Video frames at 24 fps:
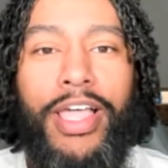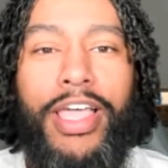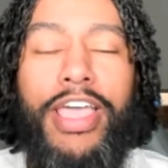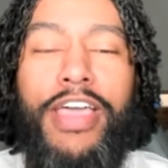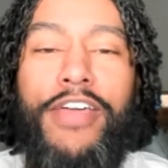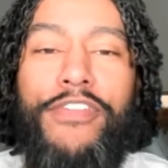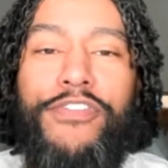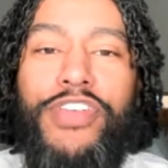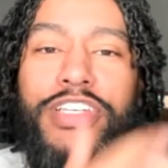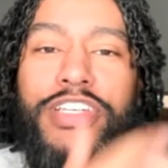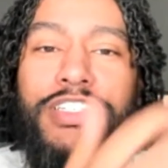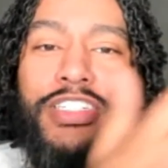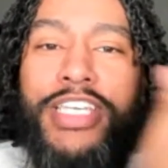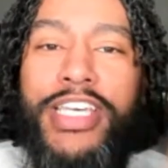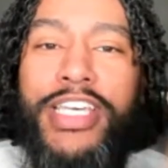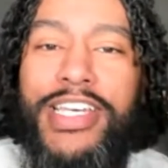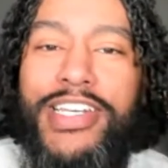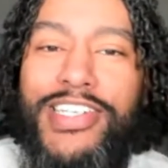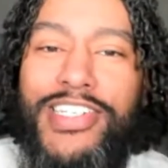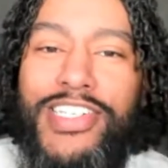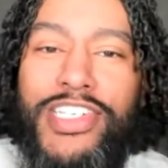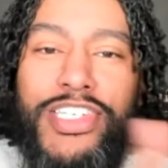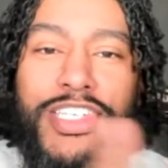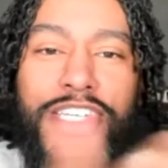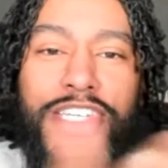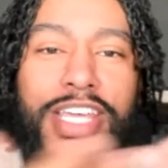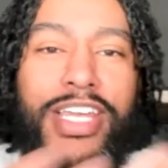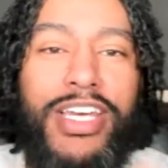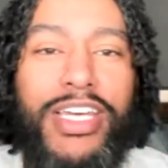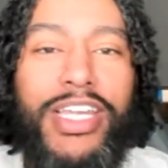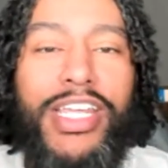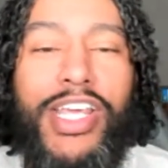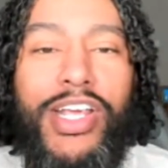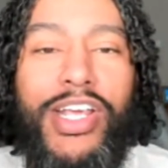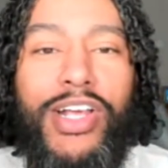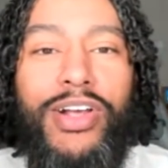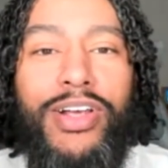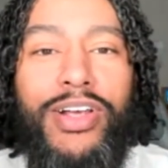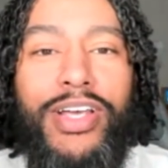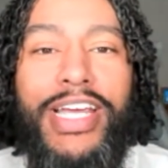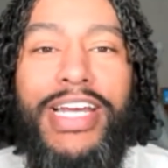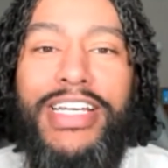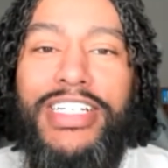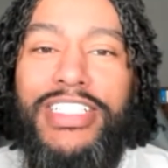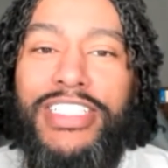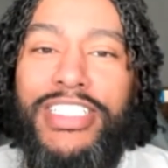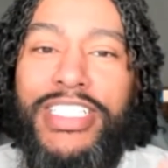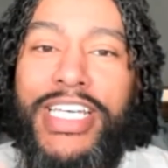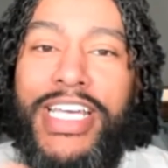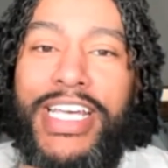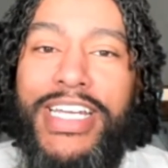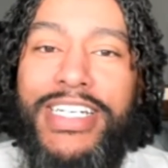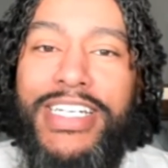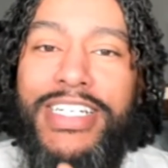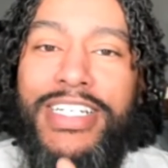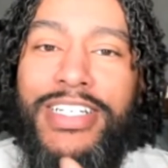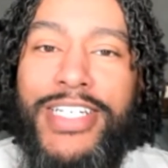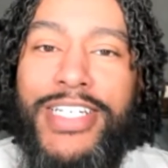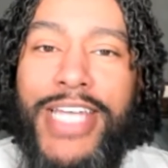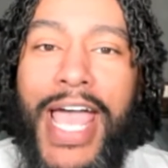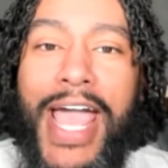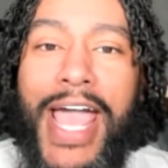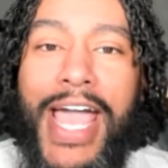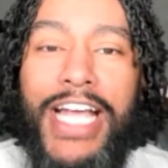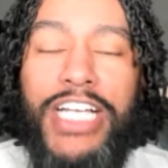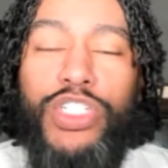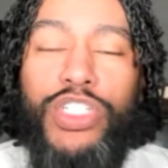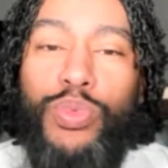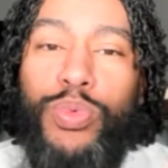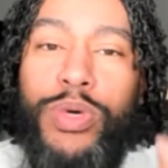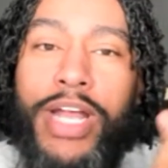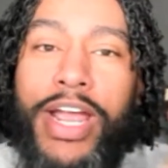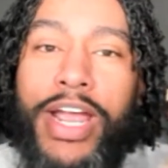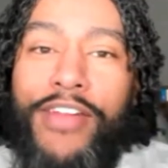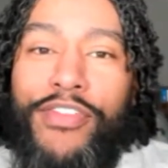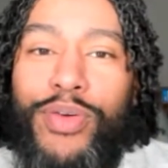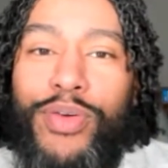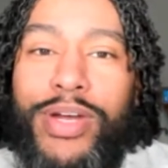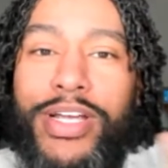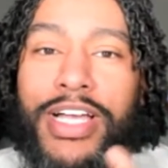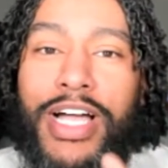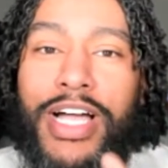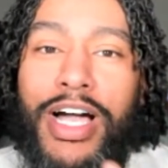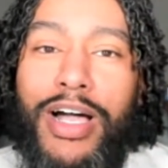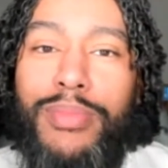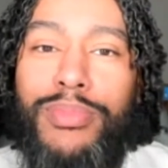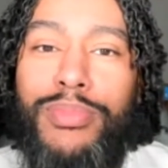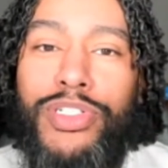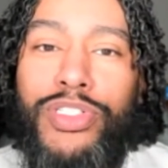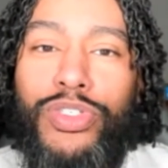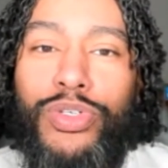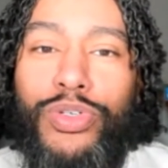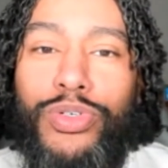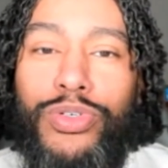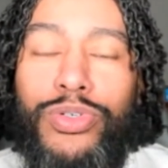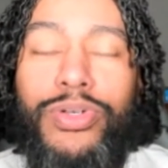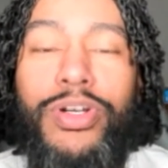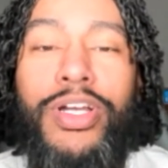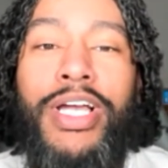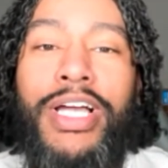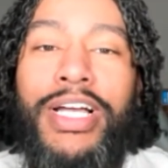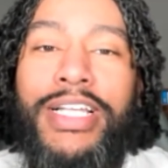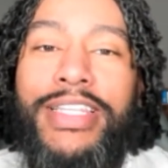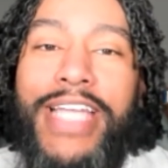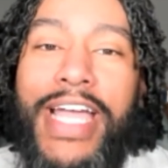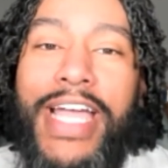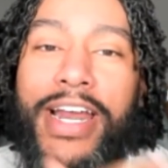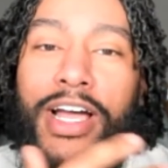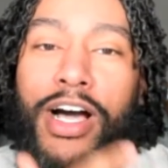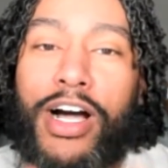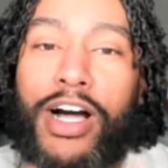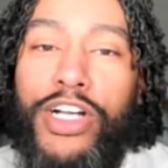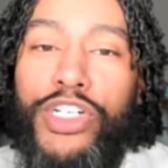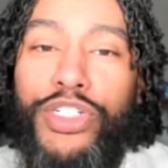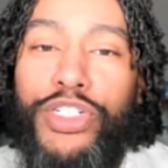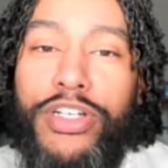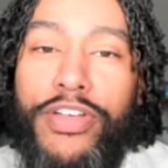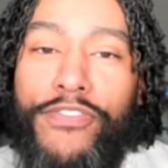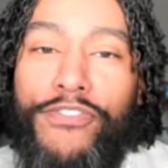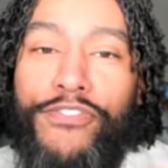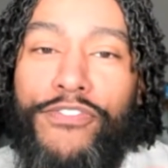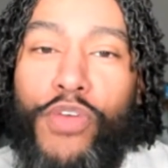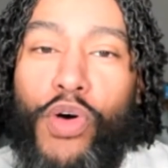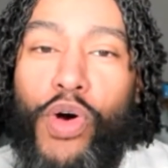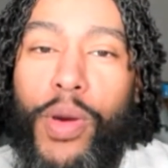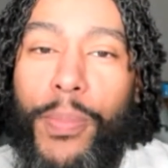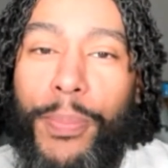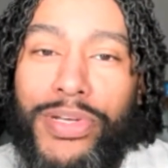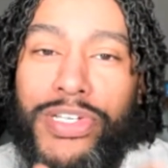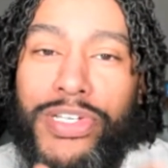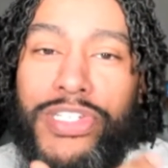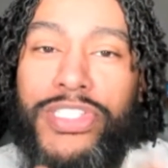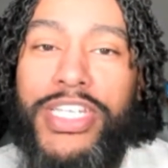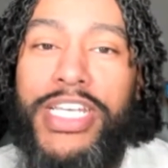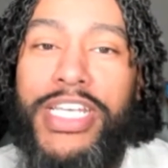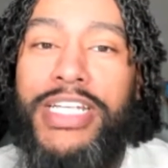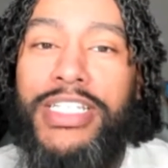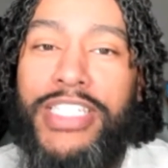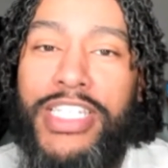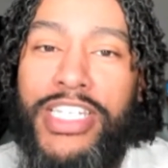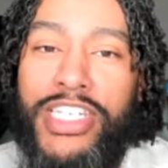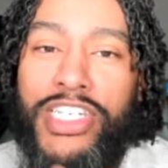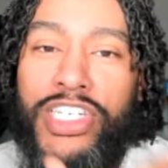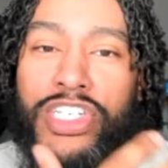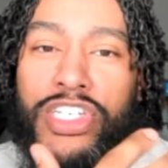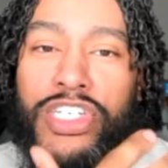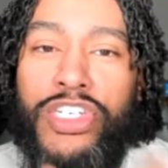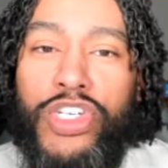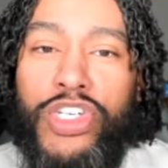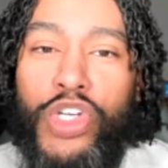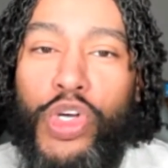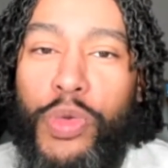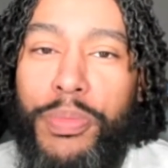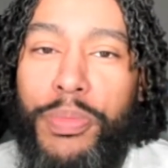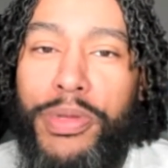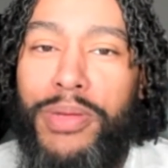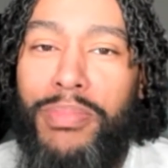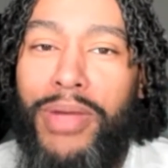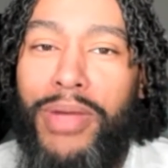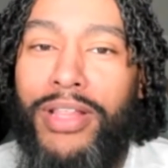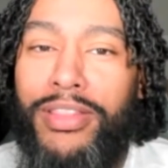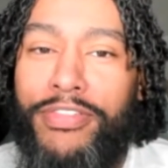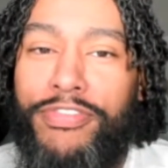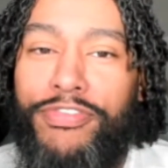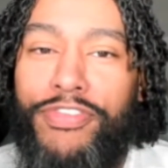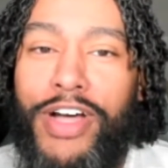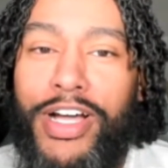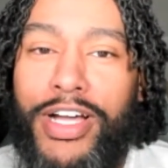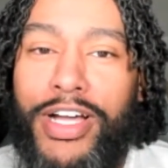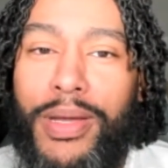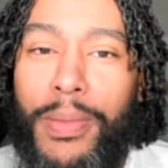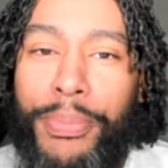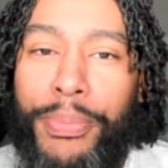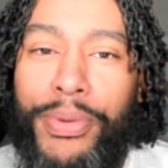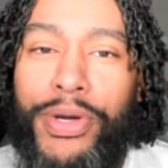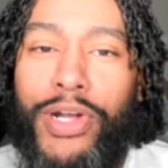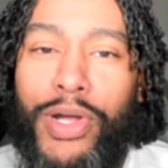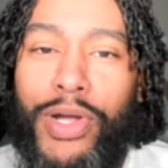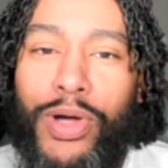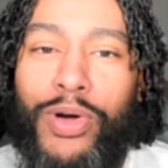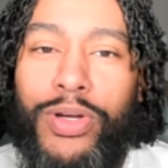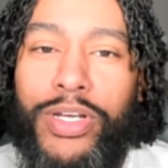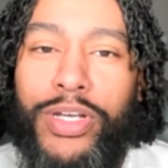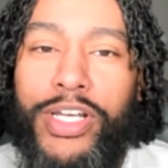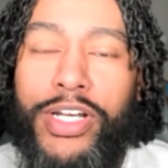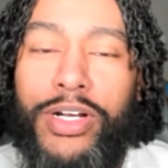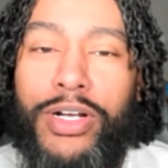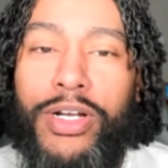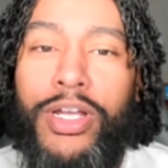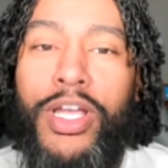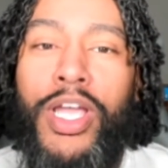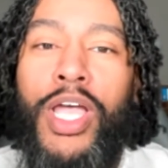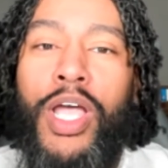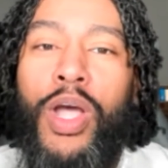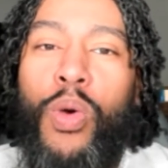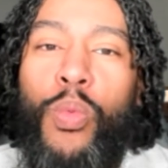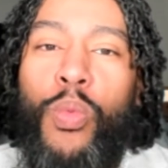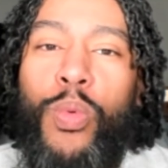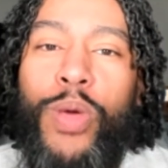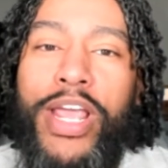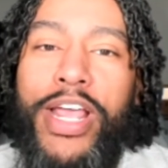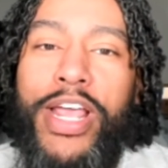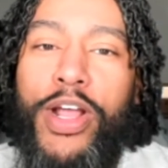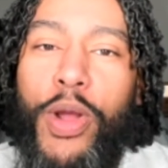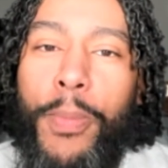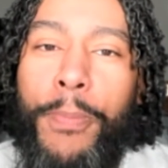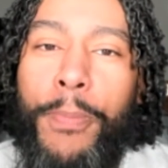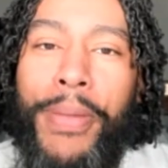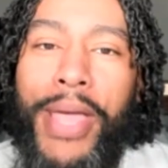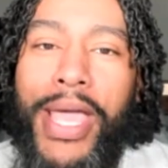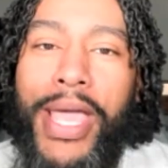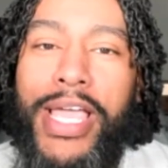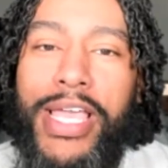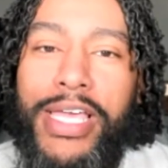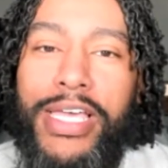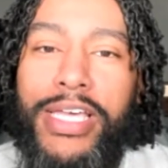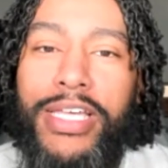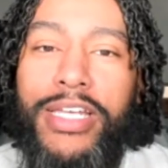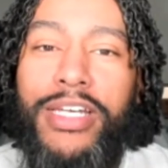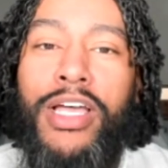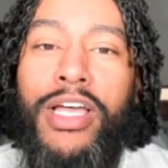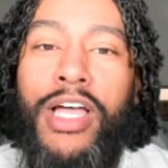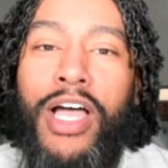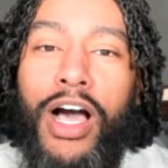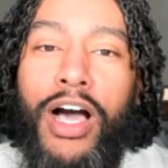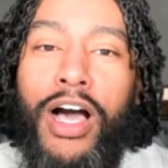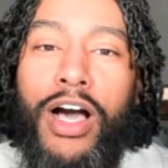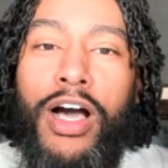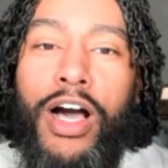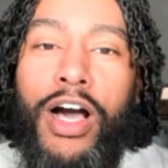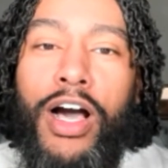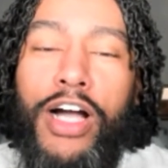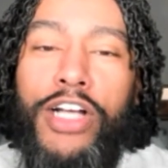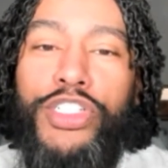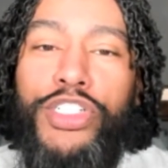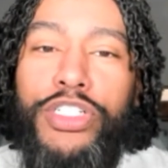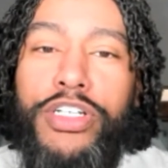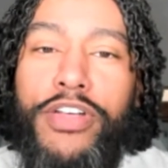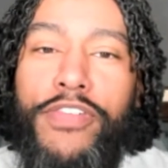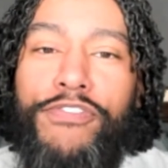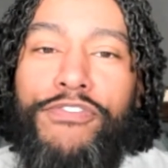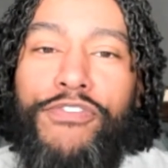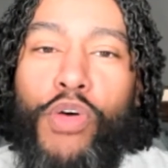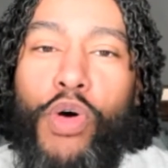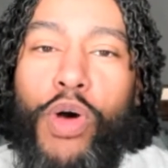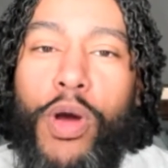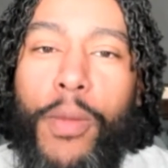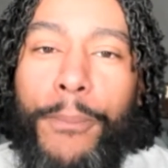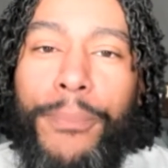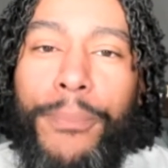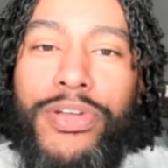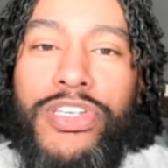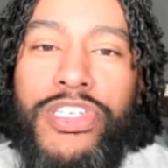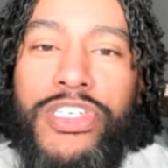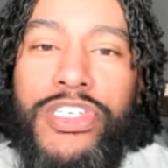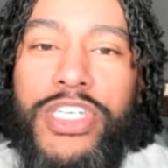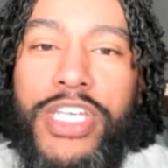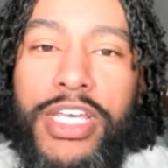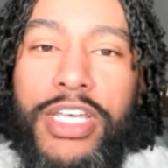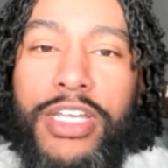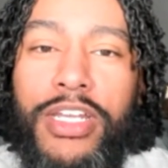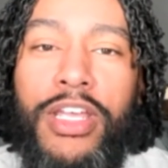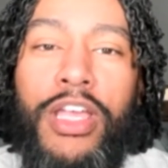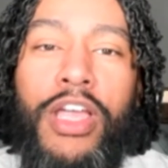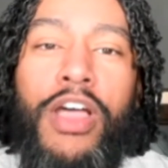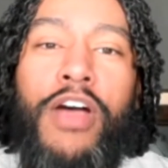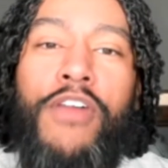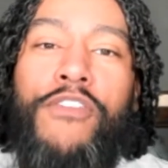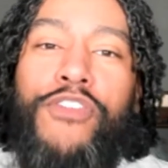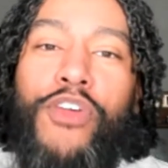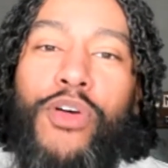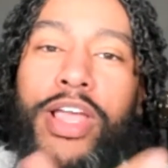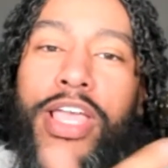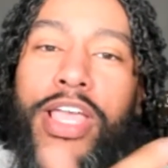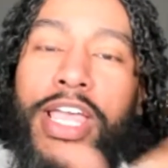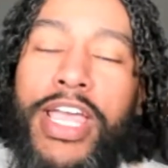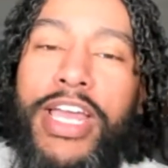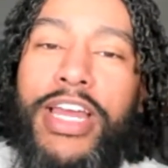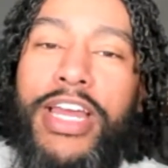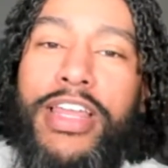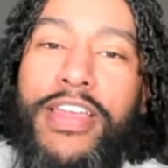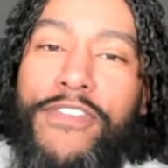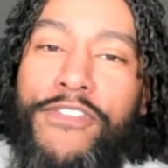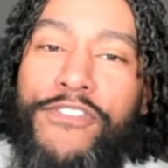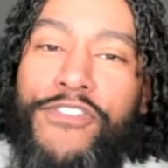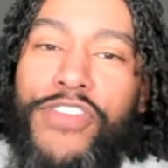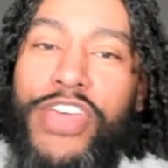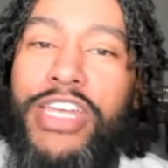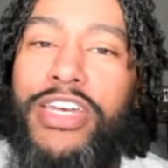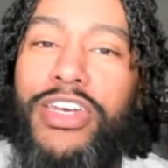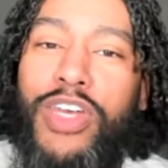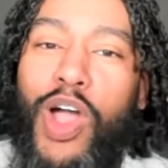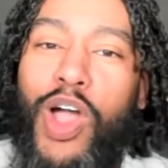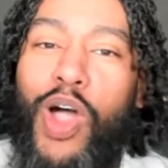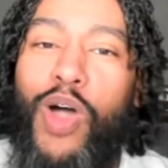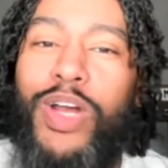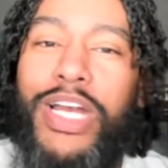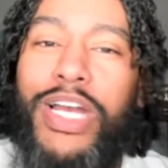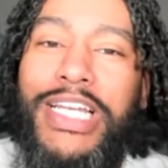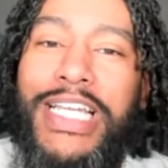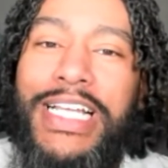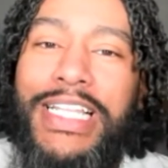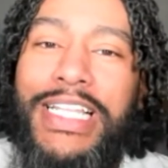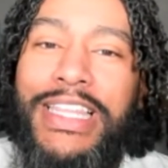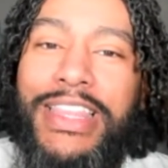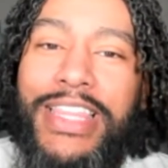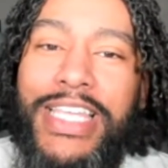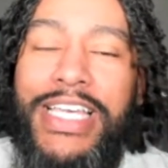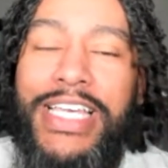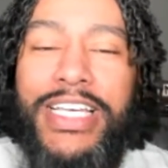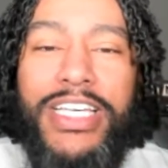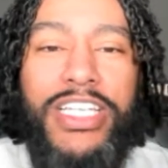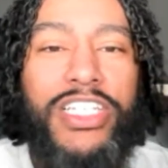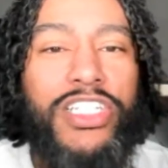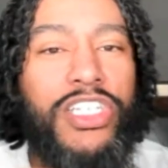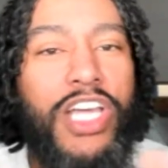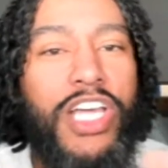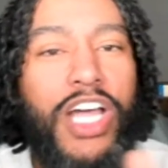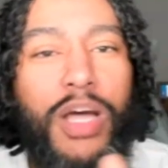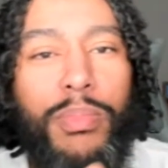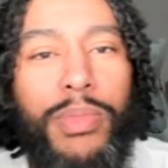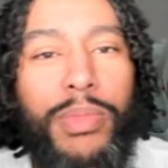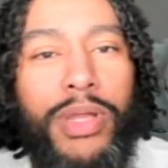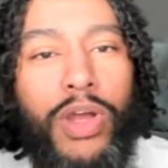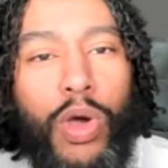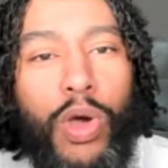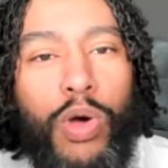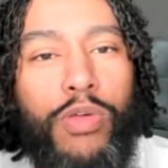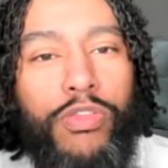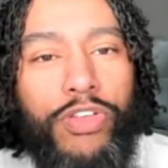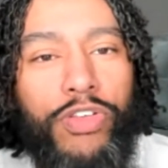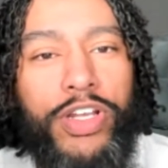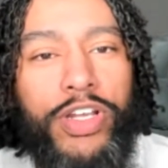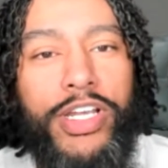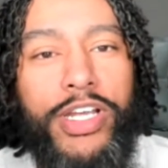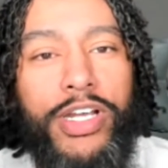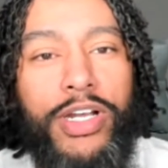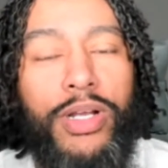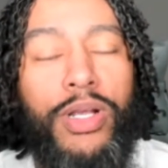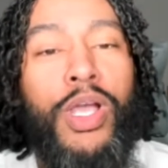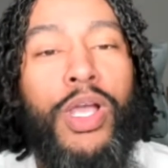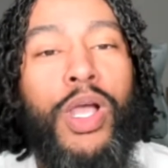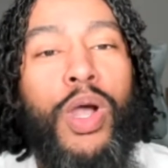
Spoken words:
If it's getting sent here and it's getting taxed, whatever it comes through, that 104% this stupid motherfucker put on here, we are paying 104% for any fentanyl that they think is coming over here.